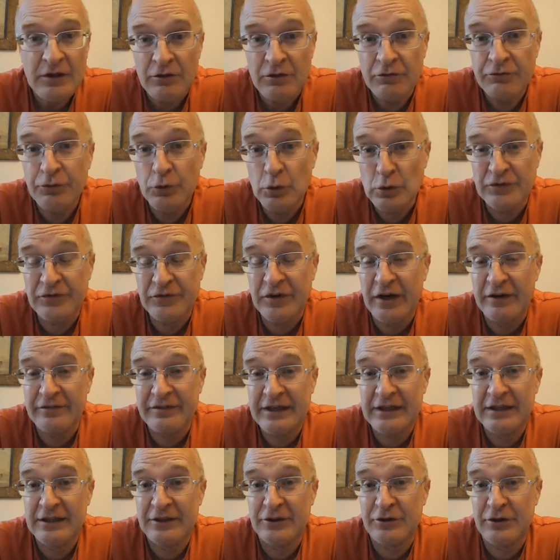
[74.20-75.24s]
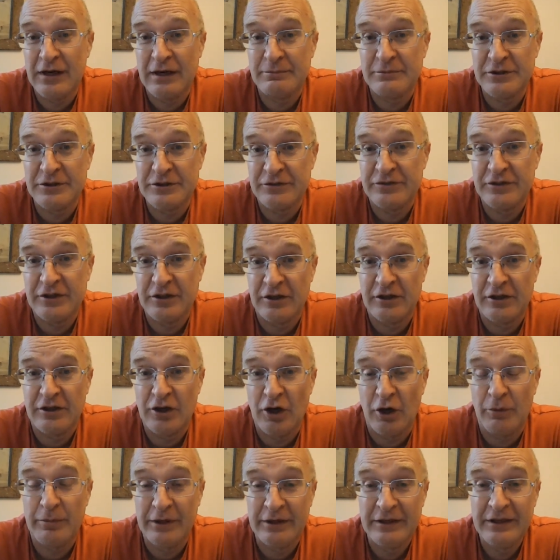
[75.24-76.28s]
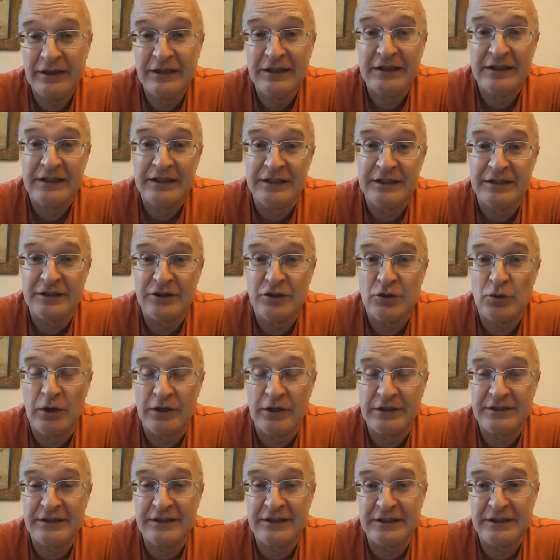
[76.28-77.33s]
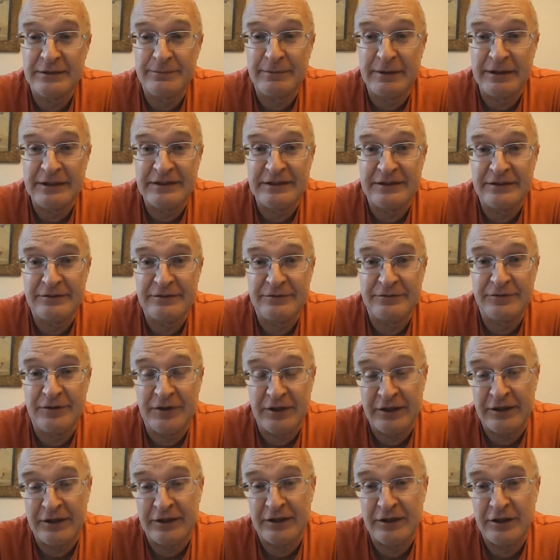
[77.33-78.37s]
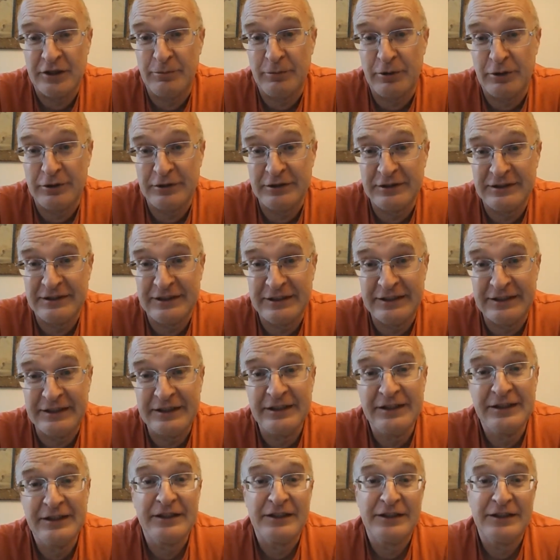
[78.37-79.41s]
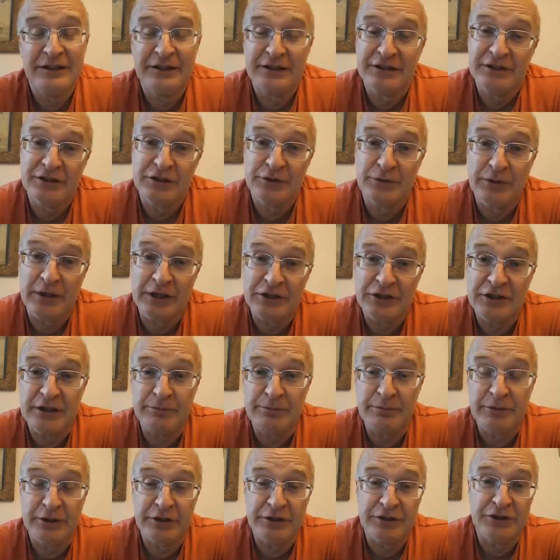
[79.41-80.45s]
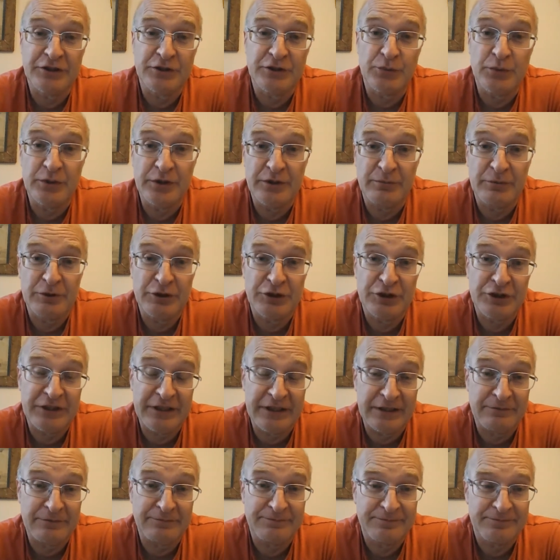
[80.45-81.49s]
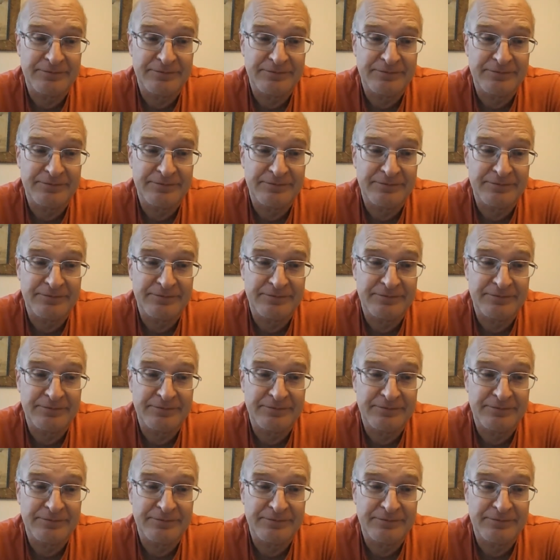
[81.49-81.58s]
4 to 5 kilograms of cut copper is quite an expensive commodity to actually purchase with your machine.